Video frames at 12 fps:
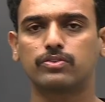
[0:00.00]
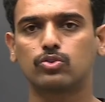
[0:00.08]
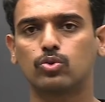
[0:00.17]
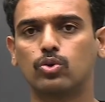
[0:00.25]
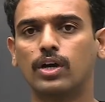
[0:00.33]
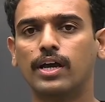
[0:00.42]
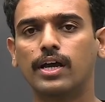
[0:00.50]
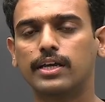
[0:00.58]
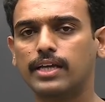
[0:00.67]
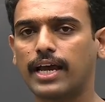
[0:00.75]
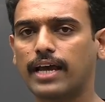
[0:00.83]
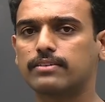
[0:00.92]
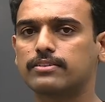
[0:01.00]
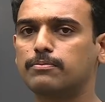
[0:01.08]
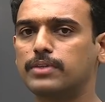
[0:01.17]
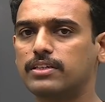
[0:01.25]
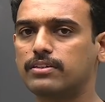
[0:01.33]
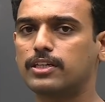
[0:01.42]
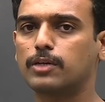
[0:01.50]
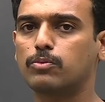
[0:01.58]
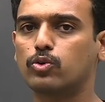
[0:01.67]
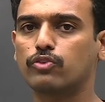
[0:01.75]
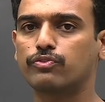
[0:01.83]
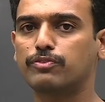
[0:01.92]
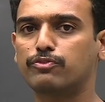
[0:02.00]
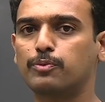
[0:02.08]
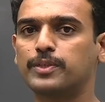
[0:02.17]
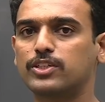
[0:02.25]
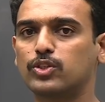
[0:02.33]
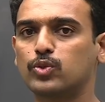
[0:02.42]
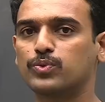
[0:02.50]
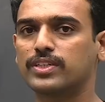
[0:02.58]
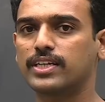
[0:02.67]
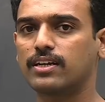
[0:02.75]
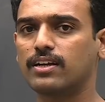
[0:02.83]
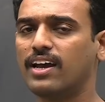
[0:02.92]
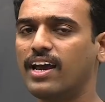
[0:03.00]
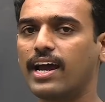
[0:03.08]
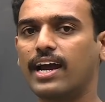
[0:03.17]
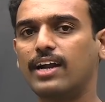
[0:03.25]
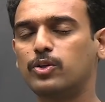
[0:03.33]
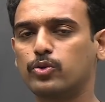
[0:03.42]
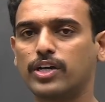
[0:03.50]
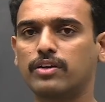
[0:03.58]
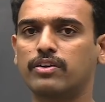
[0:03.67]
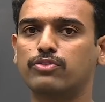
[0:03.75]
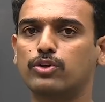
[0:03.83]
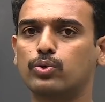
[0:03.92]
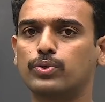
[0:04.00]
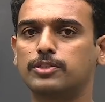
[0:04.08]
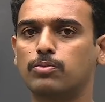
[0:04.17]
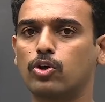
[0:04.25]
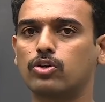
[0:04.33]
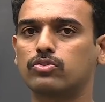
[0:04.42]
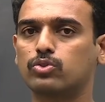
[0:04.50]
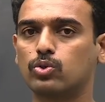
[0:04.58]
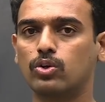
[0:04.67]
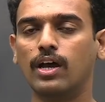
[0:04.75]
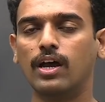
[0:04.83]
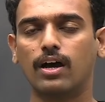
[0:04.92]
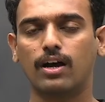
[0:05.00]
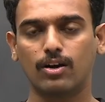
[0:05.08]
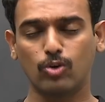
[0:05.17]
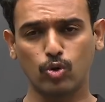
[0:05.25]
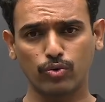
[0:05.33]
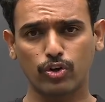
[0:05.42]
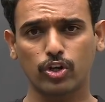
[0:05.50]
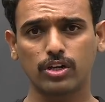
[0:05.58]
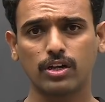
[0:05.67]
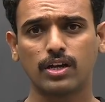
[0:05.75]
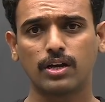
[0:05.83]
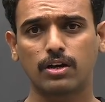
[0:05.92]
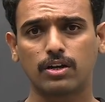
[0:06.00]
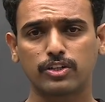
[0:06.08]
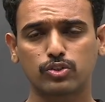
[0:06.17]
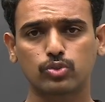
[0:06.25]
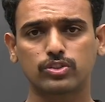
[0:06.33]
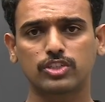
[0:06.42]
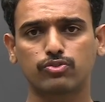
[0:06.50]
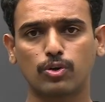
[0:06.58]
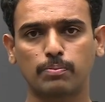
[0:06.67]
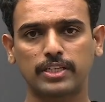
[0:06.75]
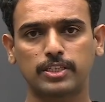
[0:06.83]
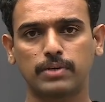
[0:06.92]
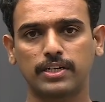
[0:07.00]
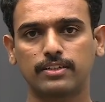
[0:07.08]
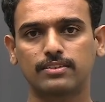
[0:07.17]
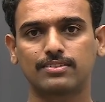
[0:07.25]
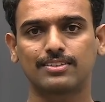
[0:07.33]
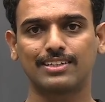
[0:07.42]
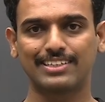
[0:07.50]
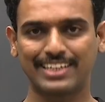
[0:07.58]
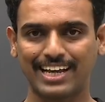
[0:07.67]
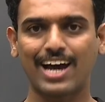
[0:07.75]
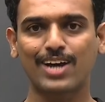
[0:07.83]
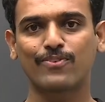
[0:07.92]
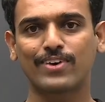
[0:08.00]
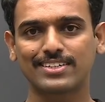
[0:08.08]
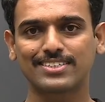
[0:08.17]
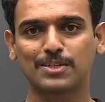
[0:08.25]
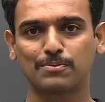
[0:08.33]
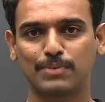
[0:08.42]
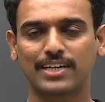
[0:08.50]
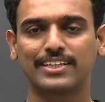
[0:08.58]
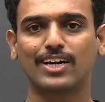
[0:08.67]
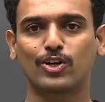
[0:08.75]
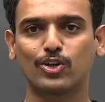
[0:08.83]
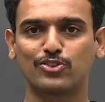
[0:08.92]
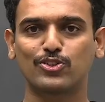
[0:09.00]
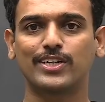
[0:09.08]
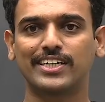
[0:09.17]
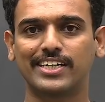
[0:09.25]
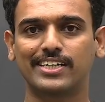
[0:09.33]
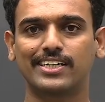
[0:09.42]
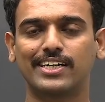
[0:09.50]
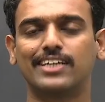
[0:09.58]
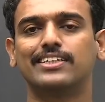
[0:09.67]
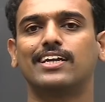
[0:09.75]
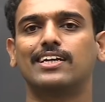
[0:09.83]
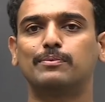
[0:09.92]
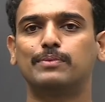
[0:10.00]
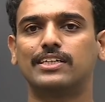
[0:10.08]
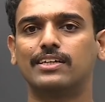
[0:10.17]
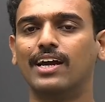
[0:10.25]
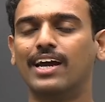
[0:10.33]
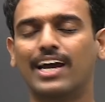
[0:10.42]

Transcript: So he has some decent amount of information over there, and you can refer to his blog. So overall, resources for mathematics, they are vast, but they are consolidated and they are limited.